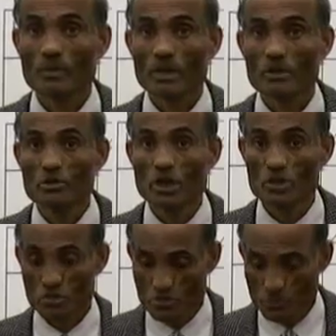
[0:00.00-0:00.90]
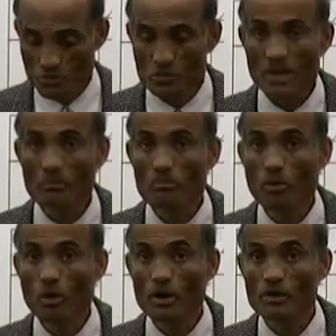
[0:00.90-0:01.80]
Right, you got to choose a
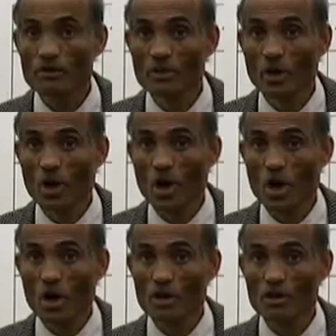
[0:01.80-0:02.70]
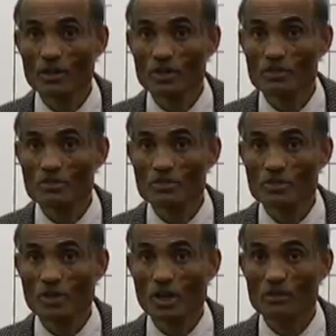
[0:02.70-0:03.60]
point on
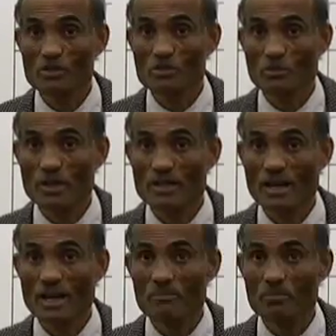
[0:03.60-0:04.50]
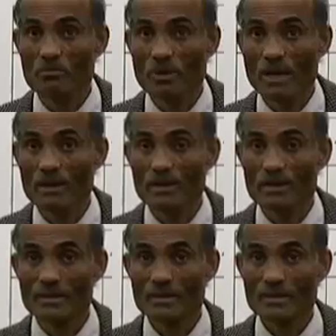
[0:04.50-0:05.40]
the string that I have
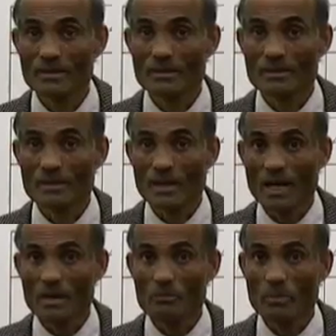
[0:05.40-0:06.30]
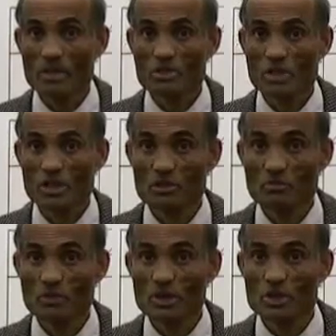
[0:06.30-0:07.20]
provided and measure the
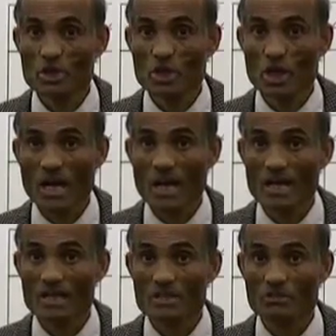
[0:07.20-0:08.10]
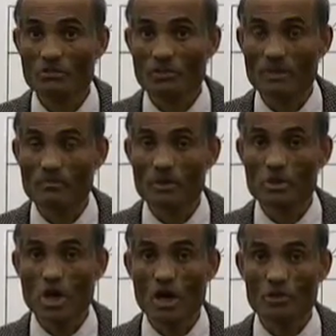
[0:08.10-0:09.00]
vertical height from the
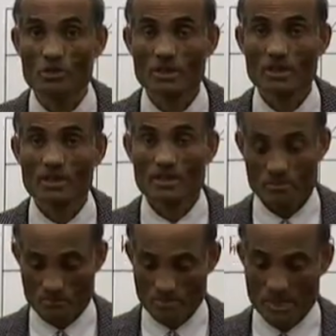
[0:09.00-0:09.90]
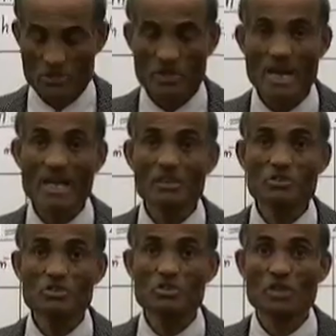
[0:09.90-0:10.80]
dot. Measure
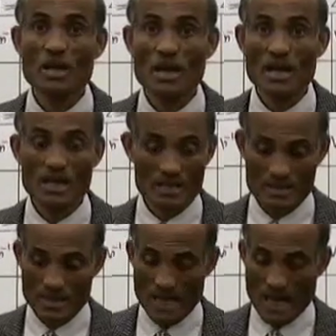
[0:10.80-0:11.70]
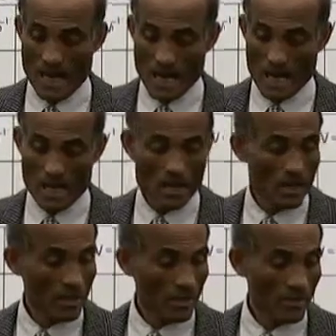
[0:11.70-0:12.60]
H and L.